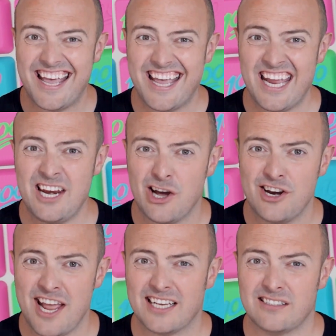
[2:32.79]
In our
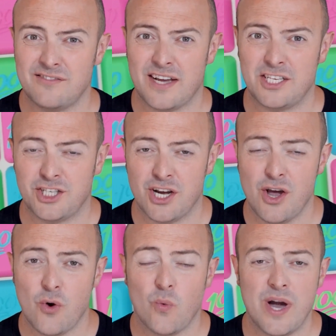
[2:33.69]
next adventure,
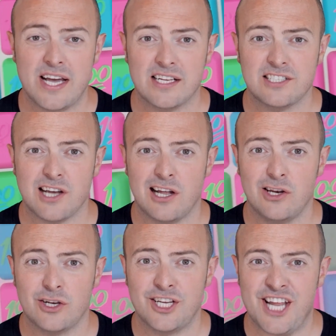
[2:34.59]
we're going to start
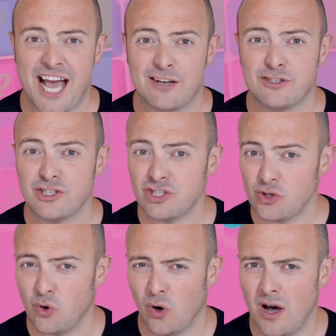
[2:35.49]
looking at how to
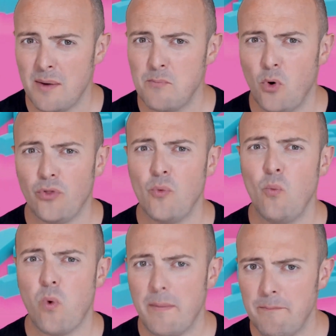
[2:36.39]
store more than
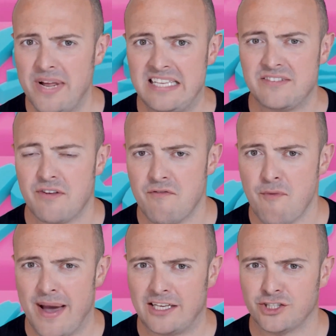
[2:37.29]
one piece of
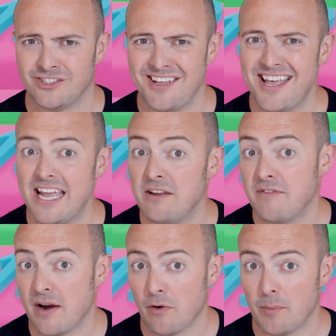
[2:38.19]
information in a
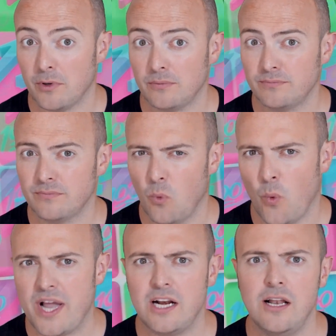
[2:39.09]
variable.
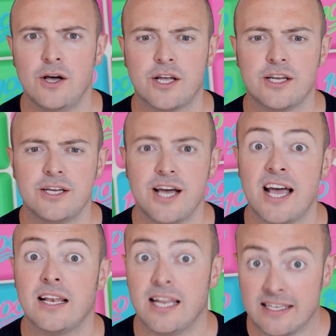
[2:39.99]
We're going to look
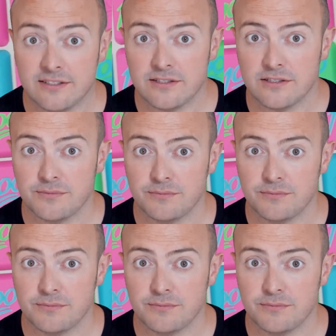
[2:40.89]
at lists.